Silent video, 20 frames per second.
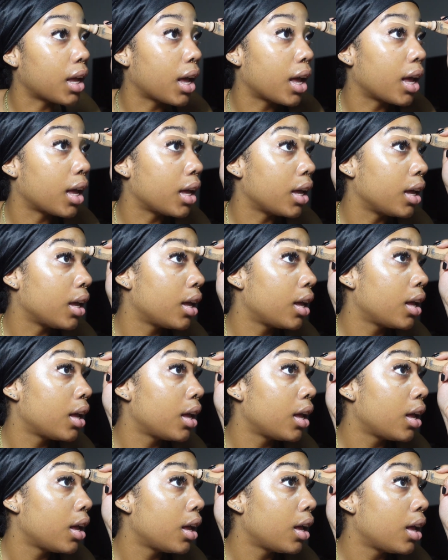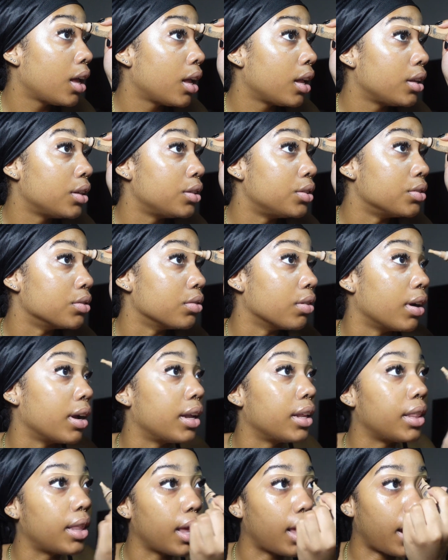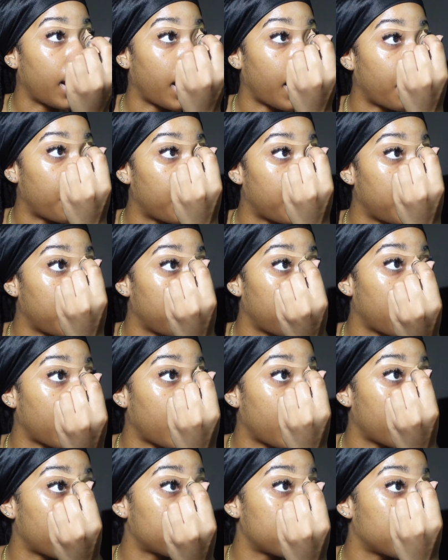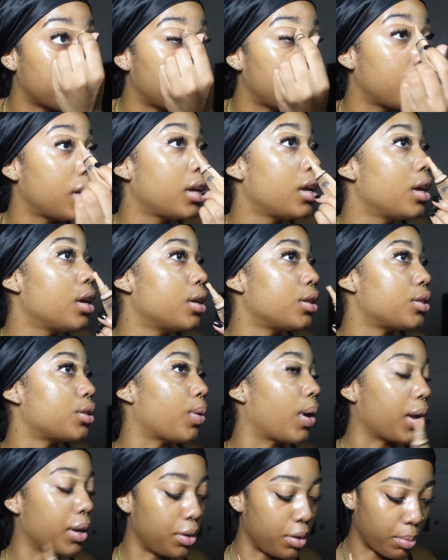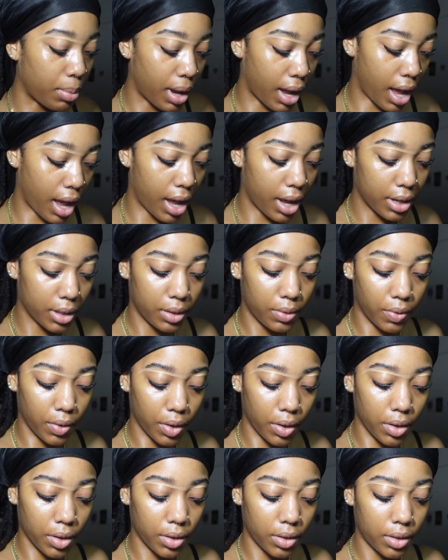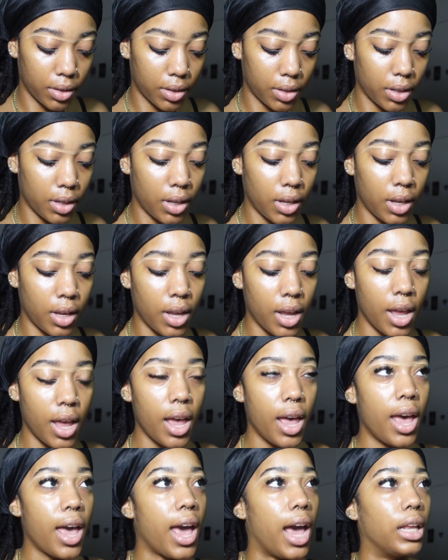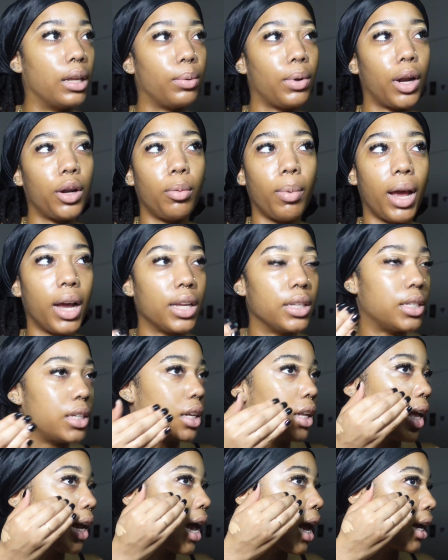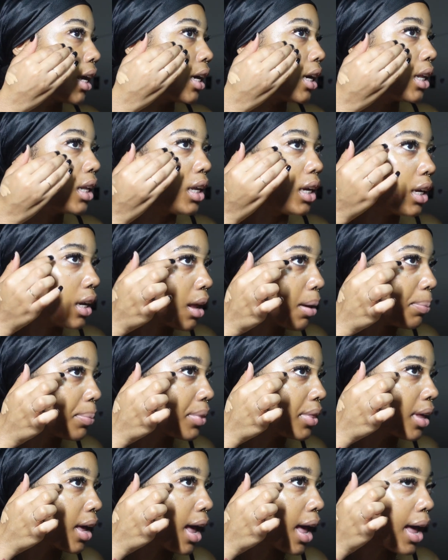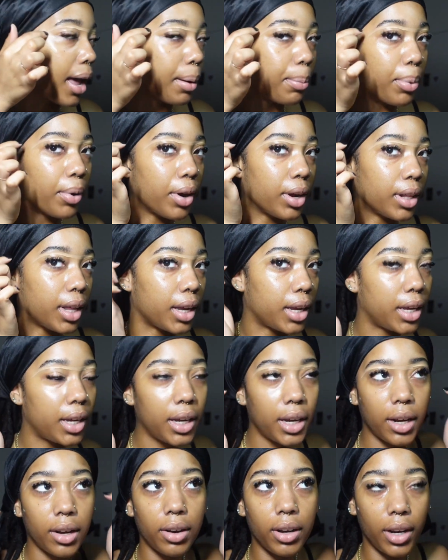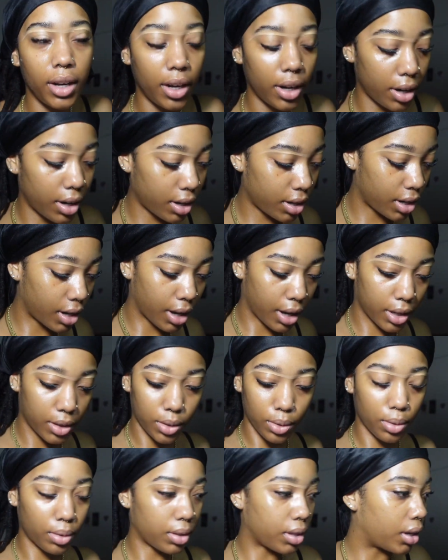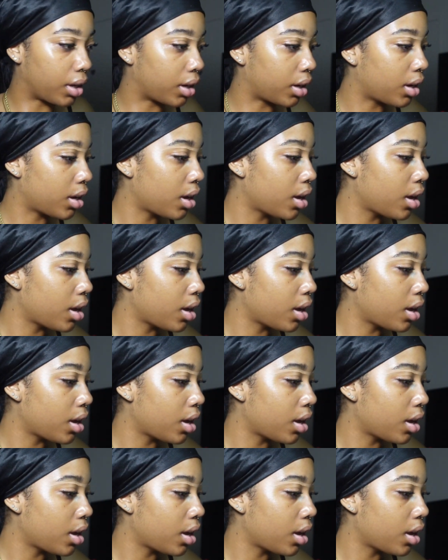I dread that happening actually. So I do my eyes first. And then when I do my concealer, like I can clean up the eye part like here and here. Yeah, it's a whole thing.